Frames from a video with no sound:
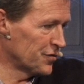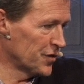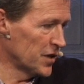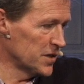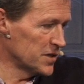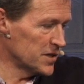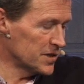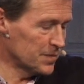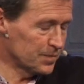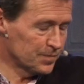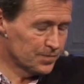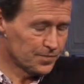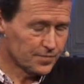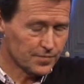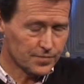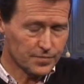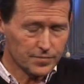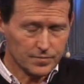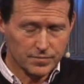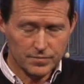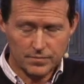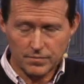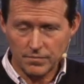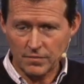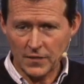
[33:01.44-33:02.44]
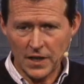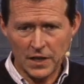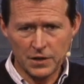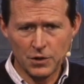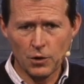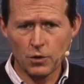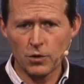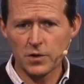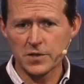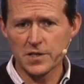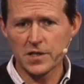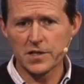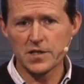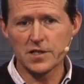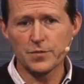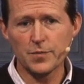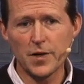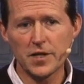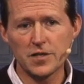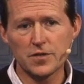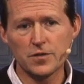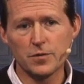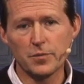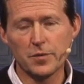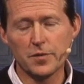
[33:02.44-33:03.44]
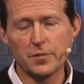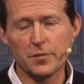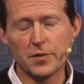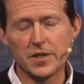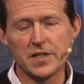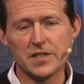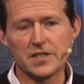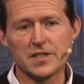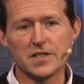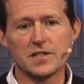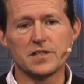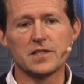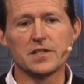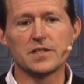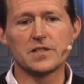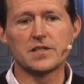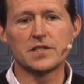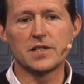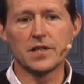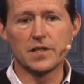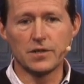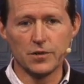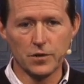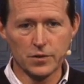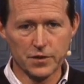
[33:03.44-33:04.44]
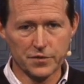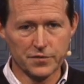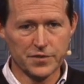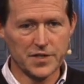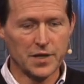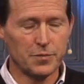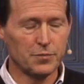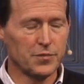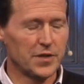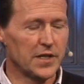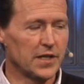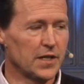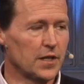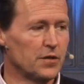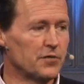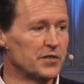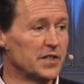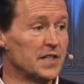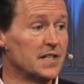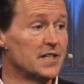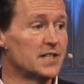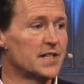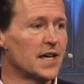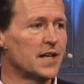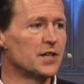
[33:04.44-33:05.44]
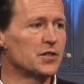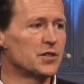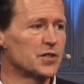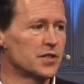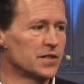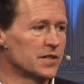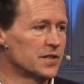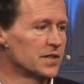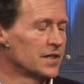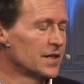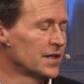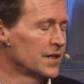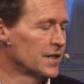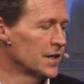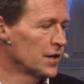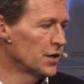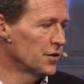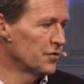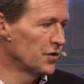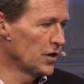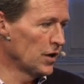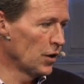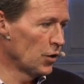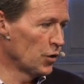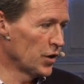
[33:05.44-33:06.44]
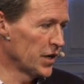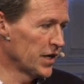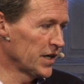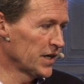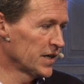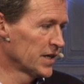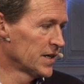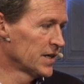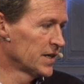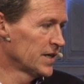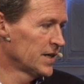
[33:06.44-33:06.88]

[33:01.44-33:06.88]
front, not because it's special, but because it's a signal of something, of an intention, of a longing.